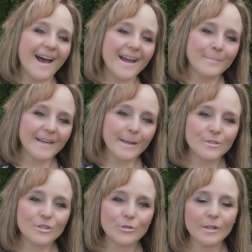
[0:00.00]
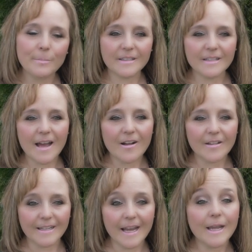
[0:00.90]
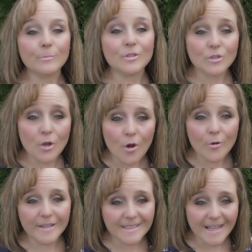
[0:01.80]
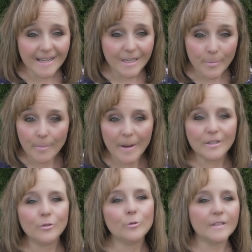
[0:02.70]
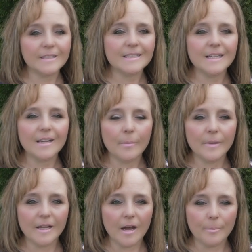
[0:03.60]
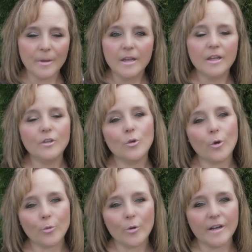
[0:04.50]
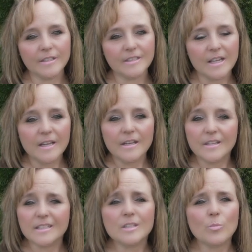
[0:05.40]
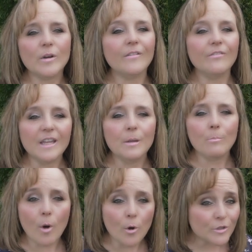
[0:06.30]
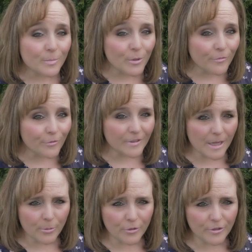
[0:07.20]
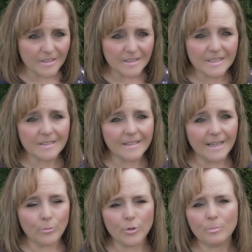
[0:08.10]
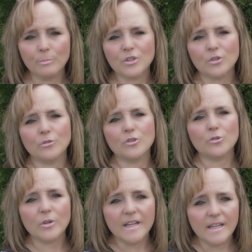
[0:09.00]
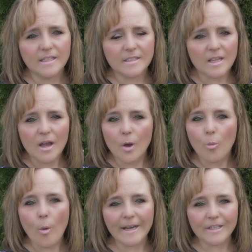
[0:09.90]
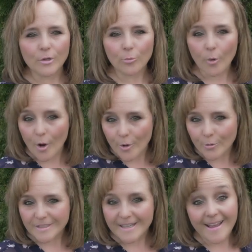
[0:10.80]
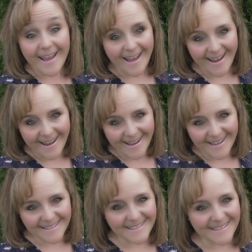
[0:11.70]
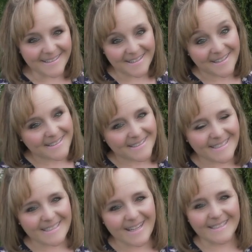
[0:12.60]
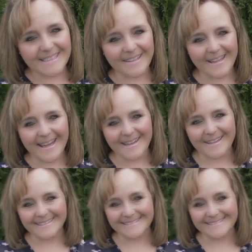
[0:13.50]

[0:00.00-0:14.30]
Hi, my name is Julie Picknell, and I am so excited about my new listing coming up in York Woods. This is one of the most beautiful neighborhoods in Saline with mature trees, winding roads, and Sunset Lake.